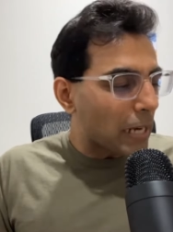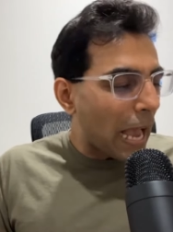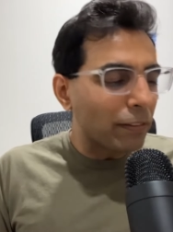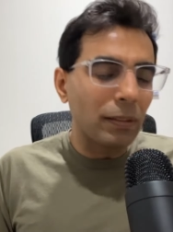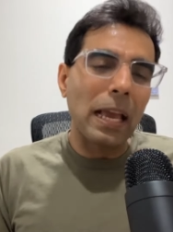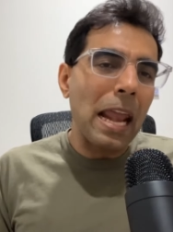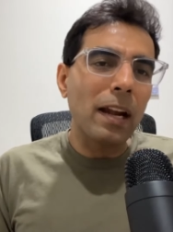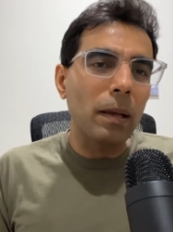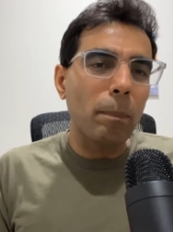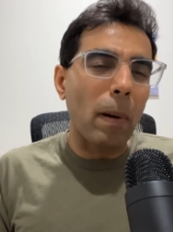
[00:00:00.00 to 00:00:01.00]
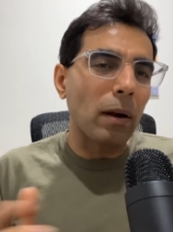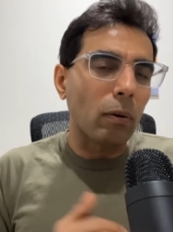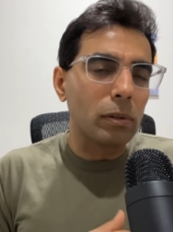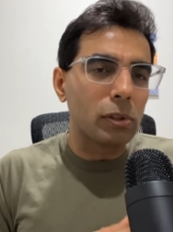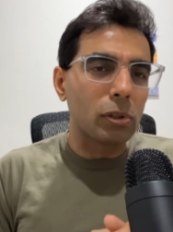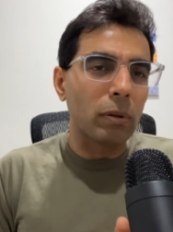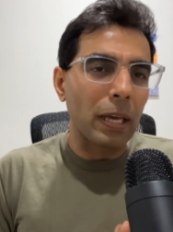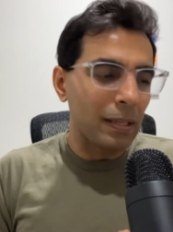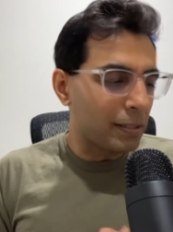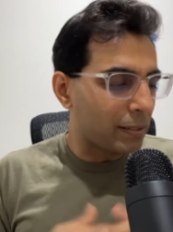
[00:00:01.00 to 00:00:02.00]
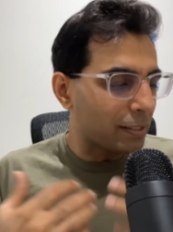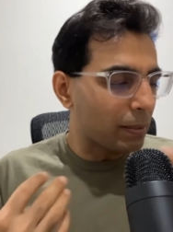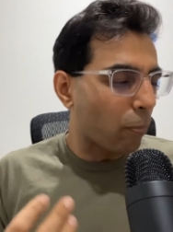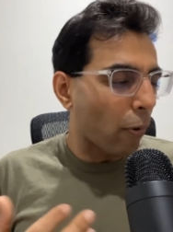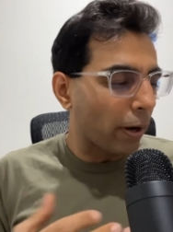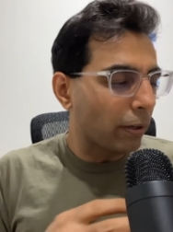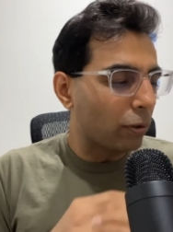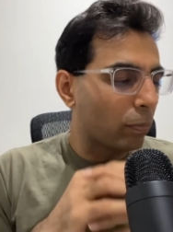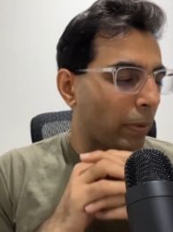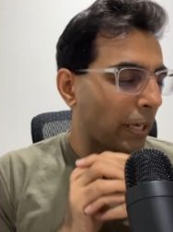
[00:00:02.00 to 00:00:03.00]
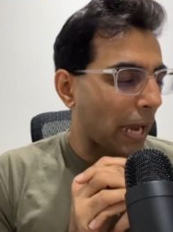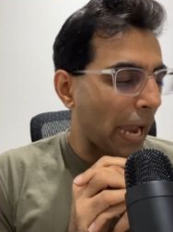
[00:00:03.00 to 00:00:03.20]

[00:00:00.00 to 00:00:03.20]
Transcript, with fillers: Uh, the editing part also is disappointing to me.